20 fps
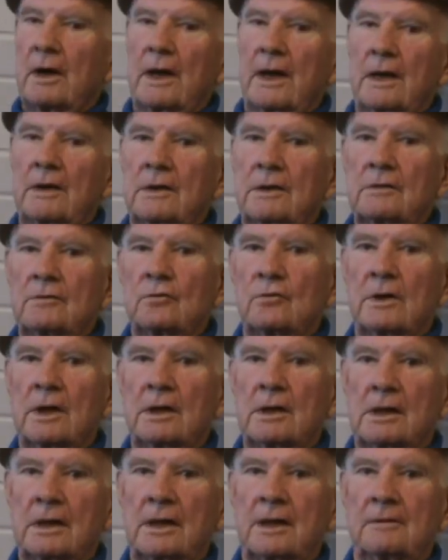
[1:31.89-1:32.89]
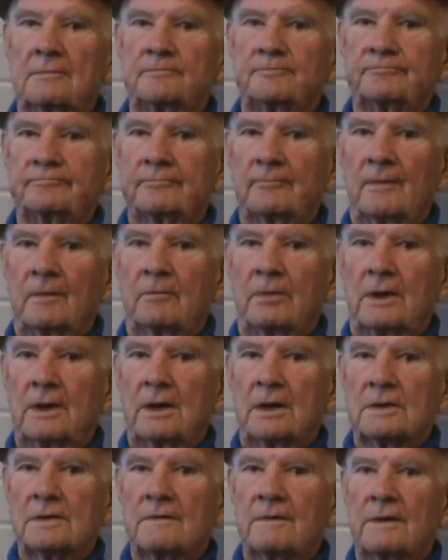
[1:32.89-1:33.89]
ended quickly
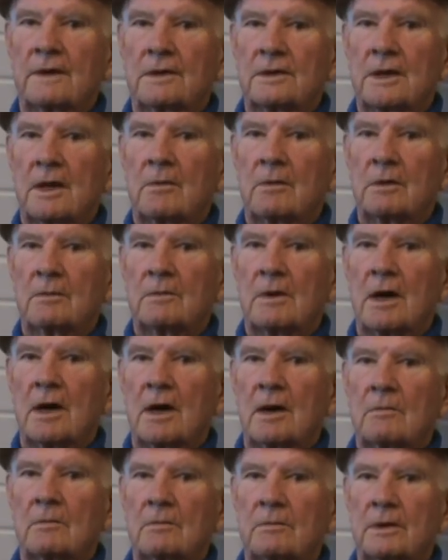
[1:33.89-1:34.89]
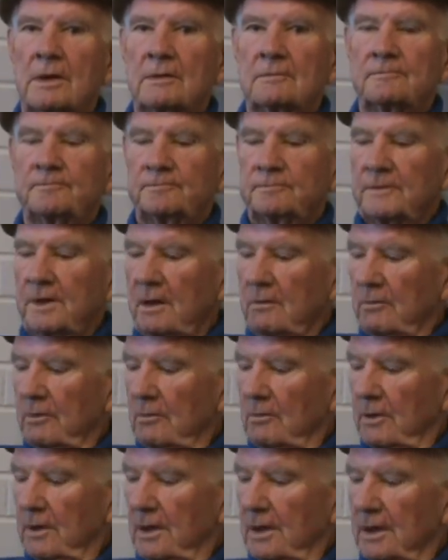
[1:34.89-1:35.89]
because of the atomic bomb, but then we
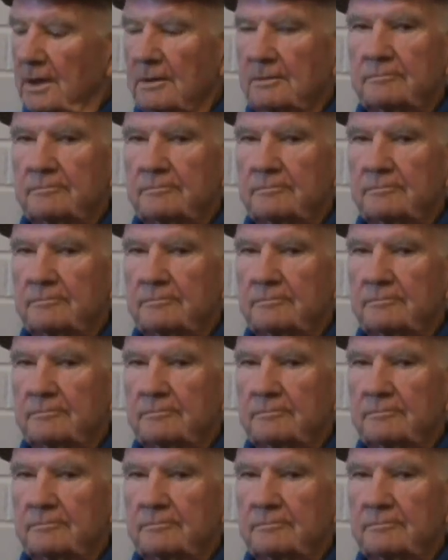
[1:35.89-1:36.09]
went in.